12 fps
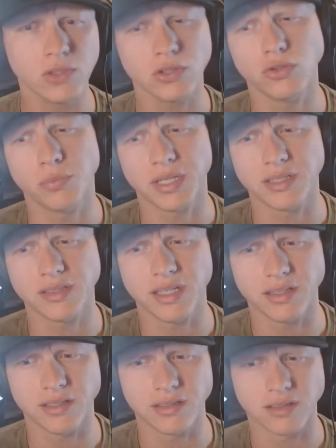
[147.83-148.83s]
to Penn
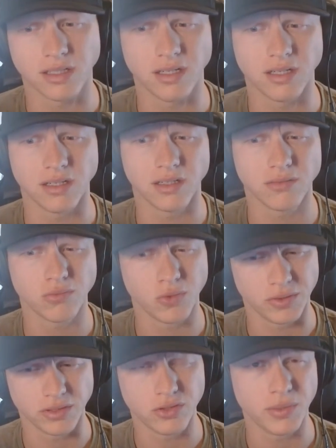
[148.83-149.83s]
State this uh, what
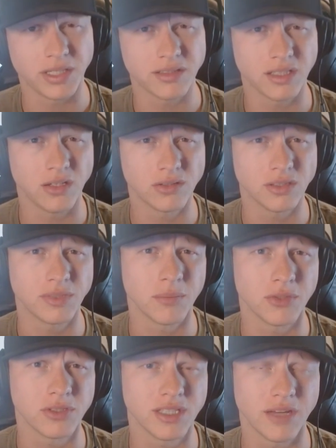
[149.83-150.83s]
was it two weeks ago,
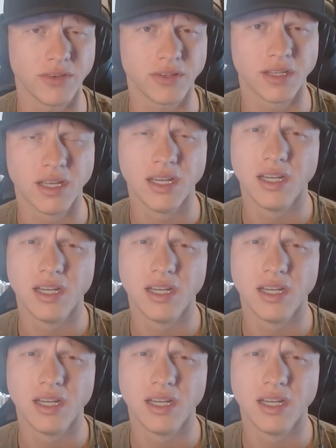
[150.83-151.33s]
September seventh,